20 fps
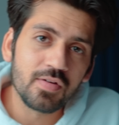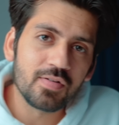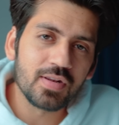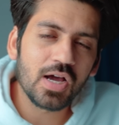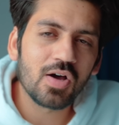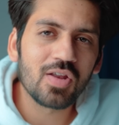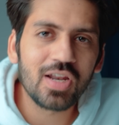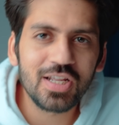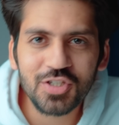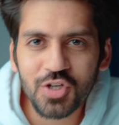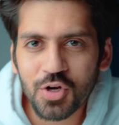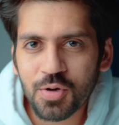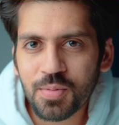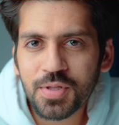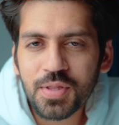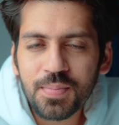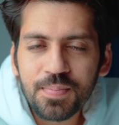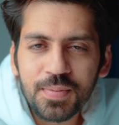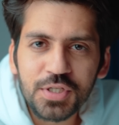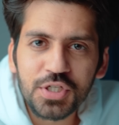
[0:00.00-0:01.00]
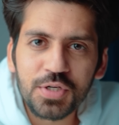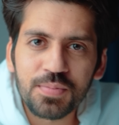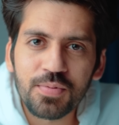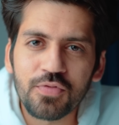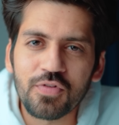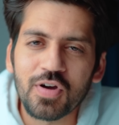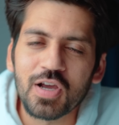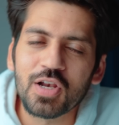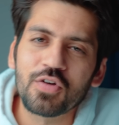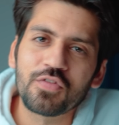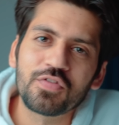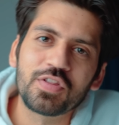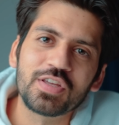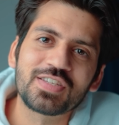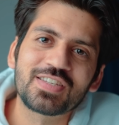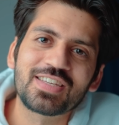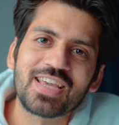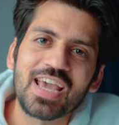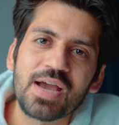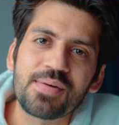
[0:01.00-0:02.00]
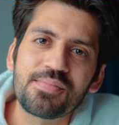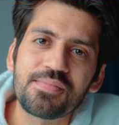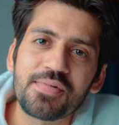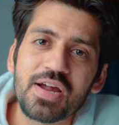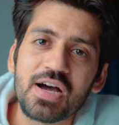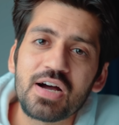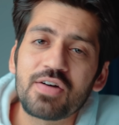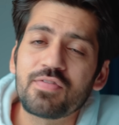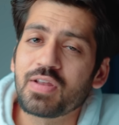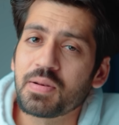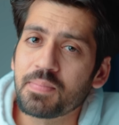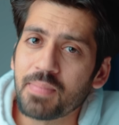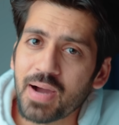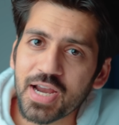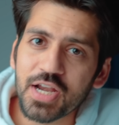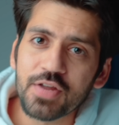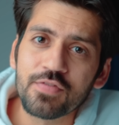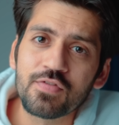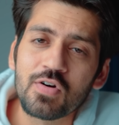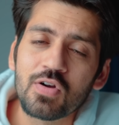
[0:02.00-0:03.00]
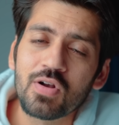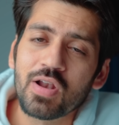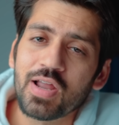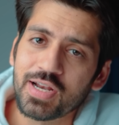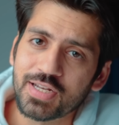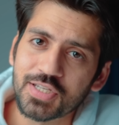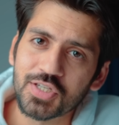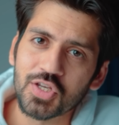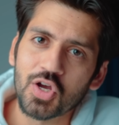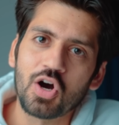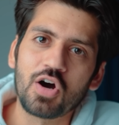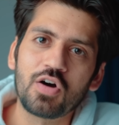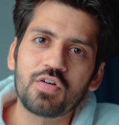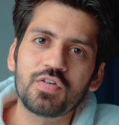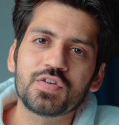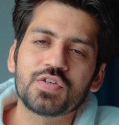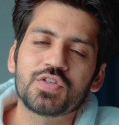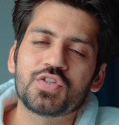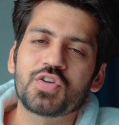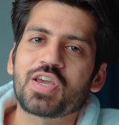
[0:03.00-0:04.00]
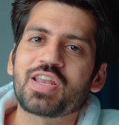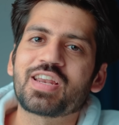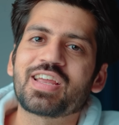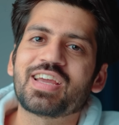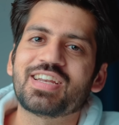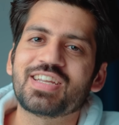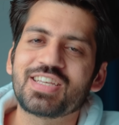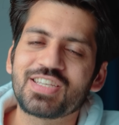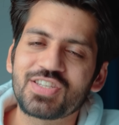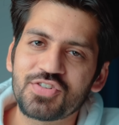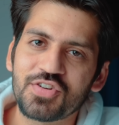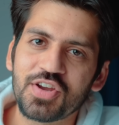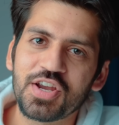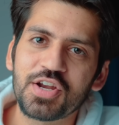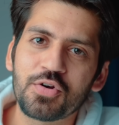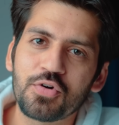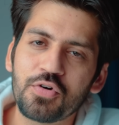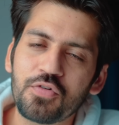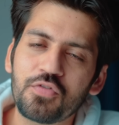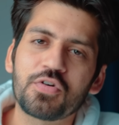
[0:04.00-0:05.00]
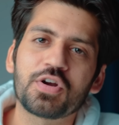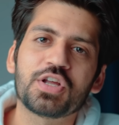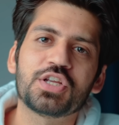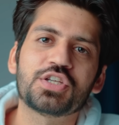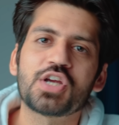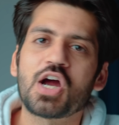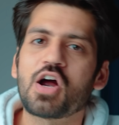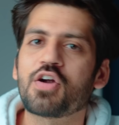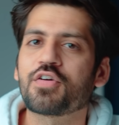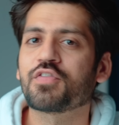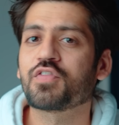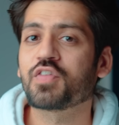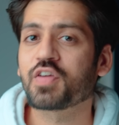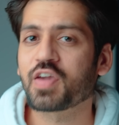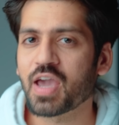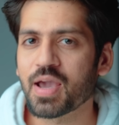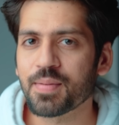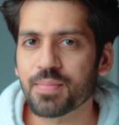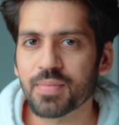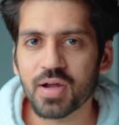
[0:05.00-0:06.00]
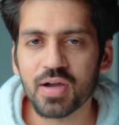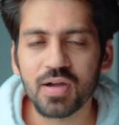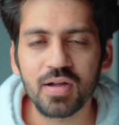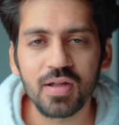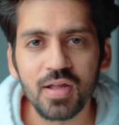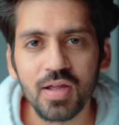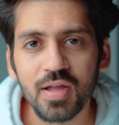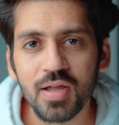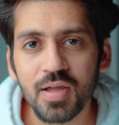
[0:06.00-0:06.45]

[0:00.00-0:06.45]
Now let's talk about the picture profile of this camera. Well, by default it's off, so you can get straight good footage out of the camera.